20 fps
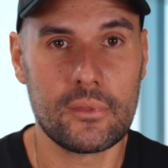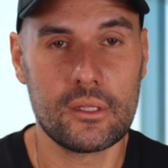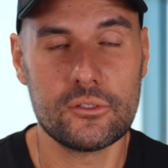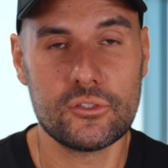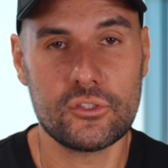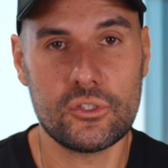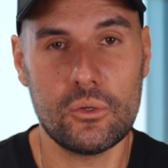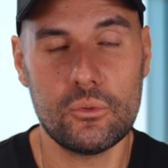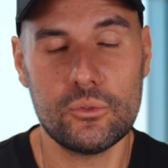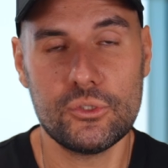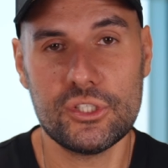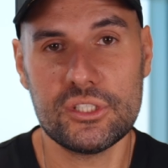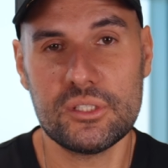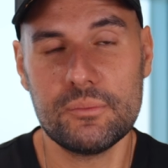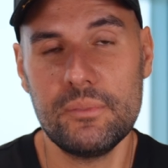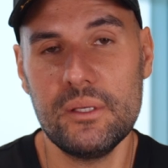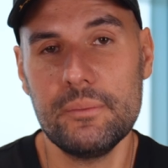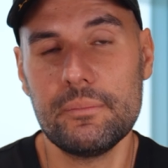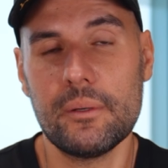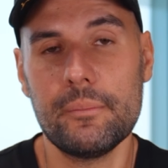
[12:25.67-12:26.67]
So
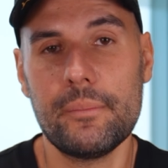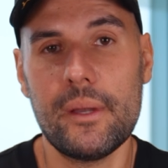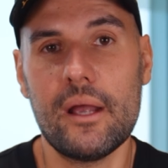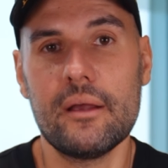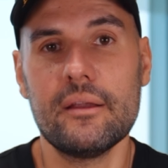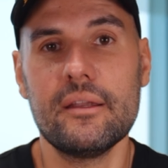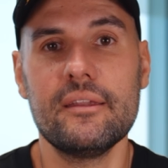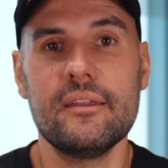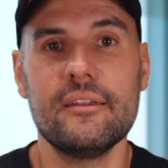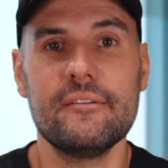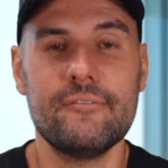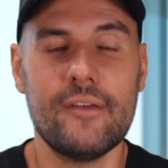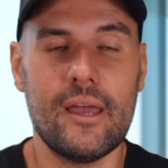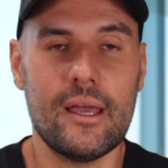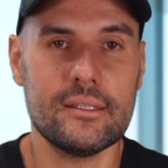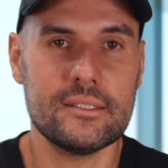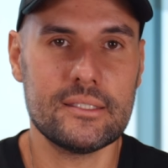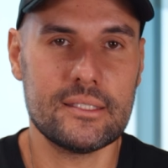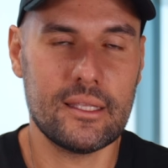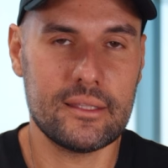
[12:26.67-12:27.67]
just be prepared in
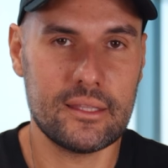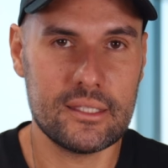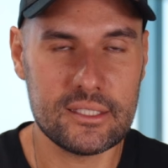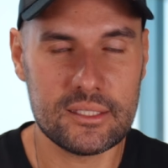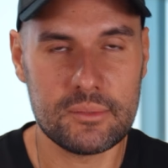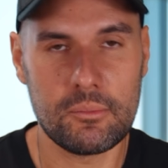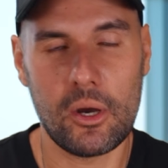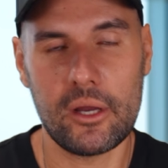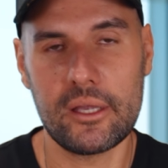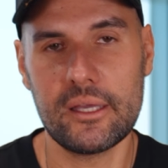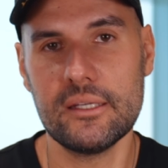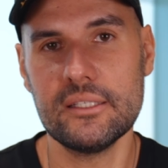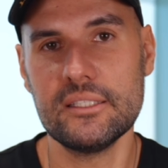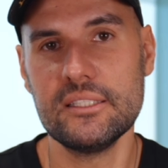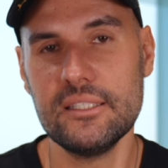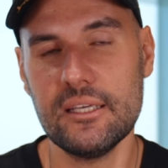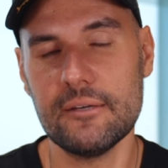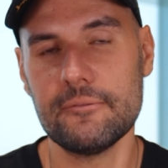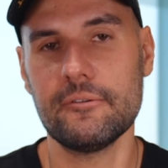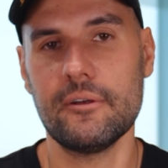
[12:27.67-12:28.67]
advance that this market is
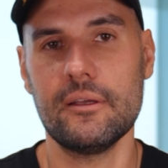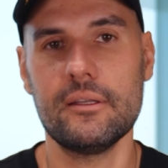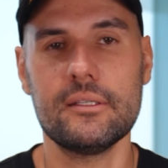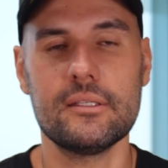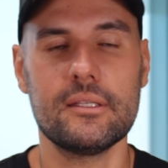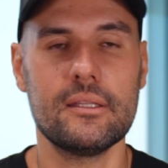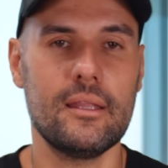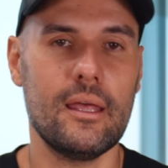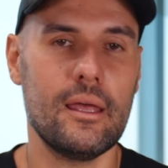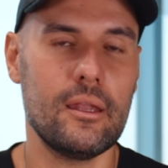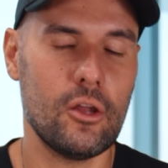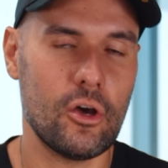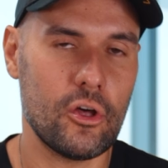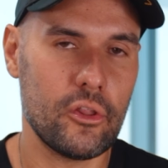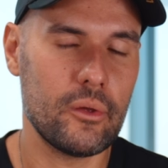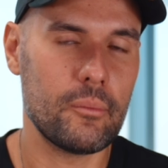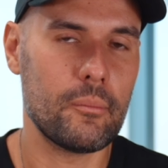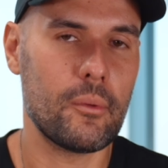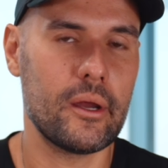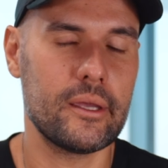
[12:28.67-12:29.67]
different than
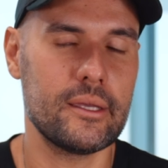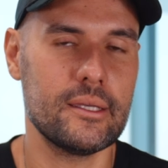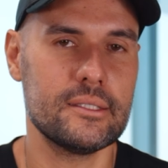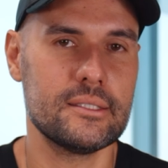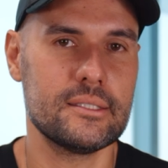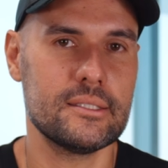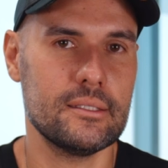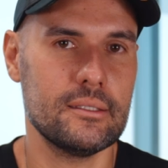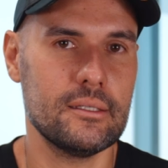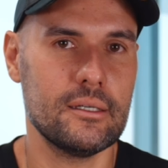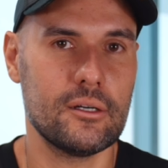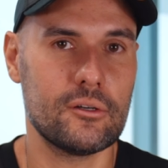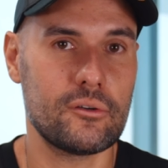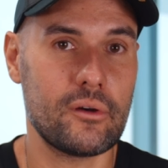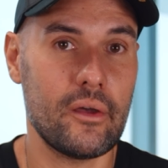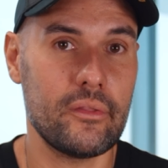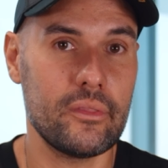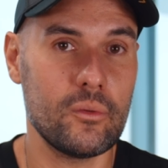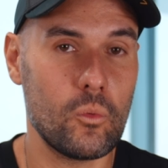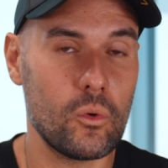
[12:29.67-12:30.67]
other markets
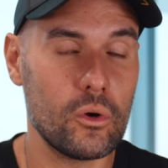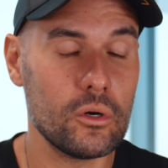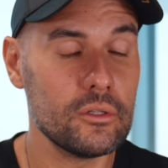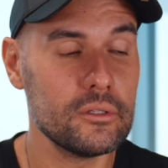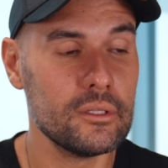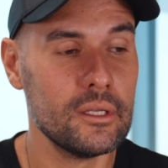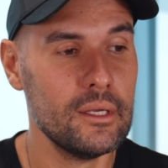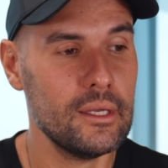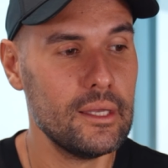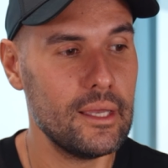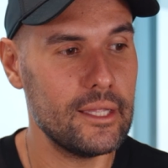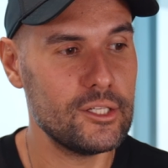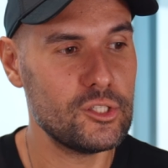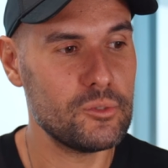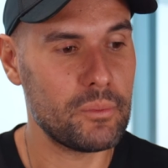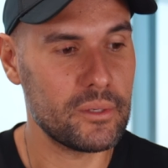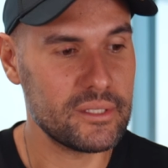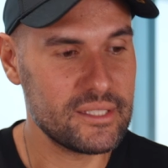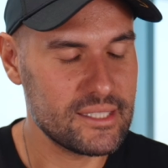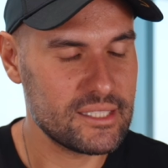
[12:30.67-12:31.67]
around the world. And to
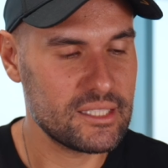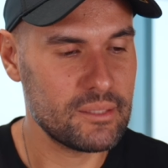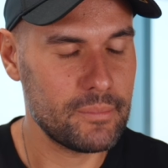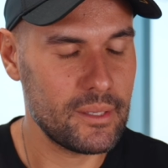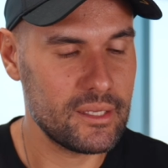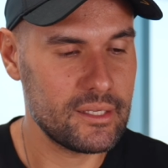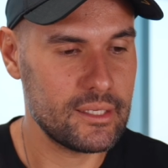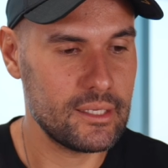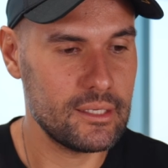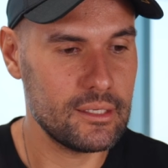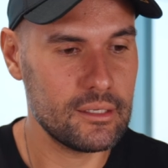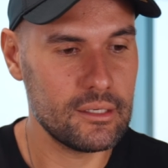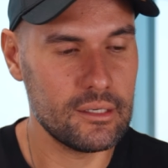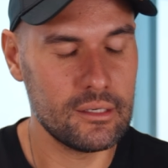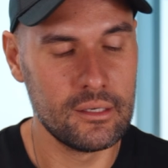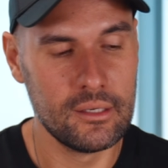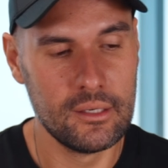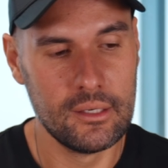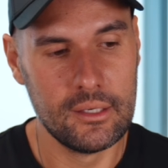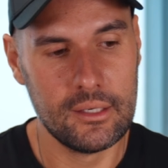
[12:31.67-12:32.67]
participate here,